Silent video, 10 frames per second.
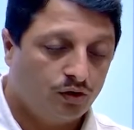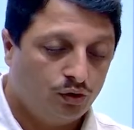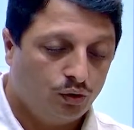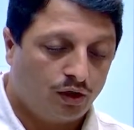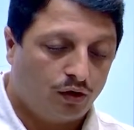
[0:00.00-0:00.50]

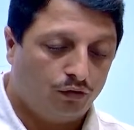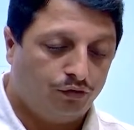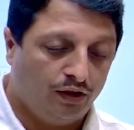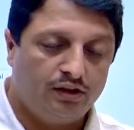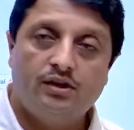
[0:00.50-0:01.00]
You click on
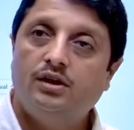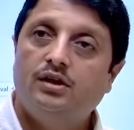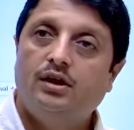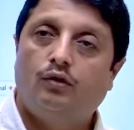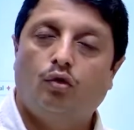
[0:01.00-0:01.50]
finish,
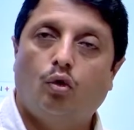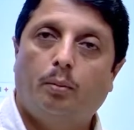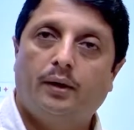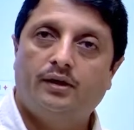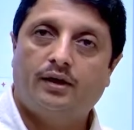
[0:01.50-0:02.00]
it will
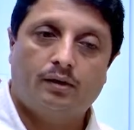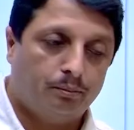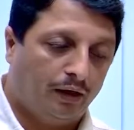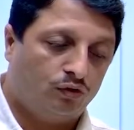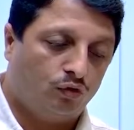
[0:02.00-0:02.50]
open that
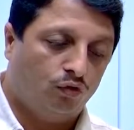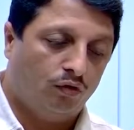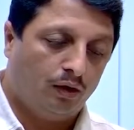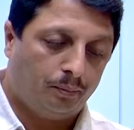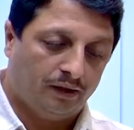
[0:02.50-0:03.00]
MySQL
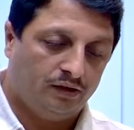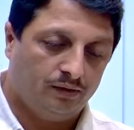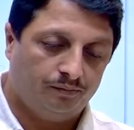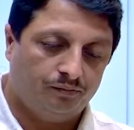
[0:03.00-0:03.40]
Workbench.